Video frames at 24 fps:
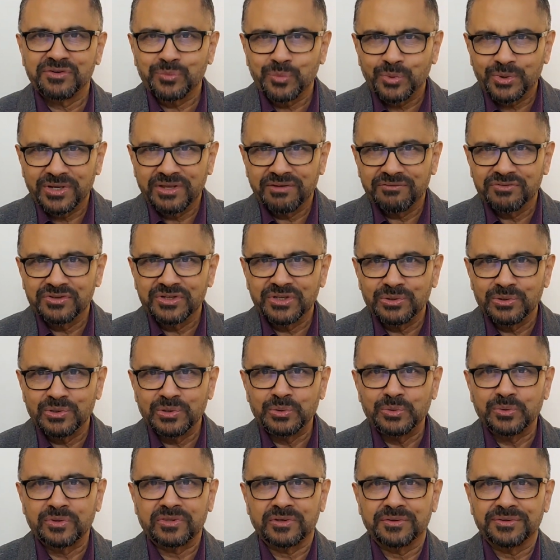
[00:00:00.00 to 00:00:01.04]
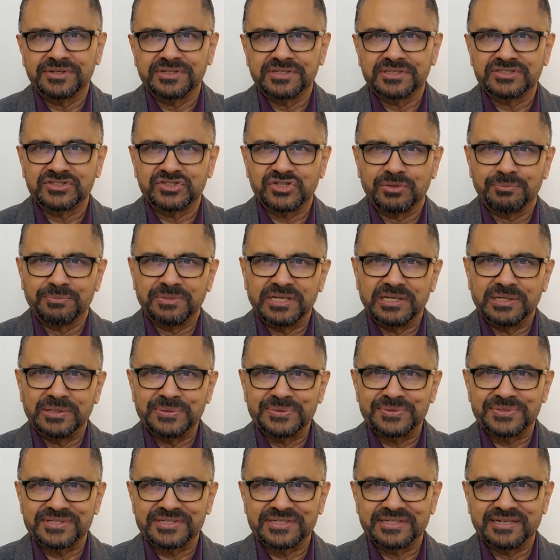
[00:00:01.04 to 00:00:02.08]
whatever you loose on earth shall be
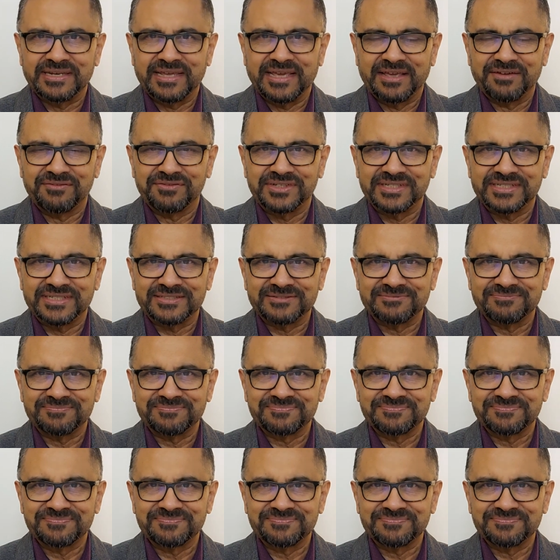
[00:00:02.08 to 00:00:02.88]
loosed in heaven.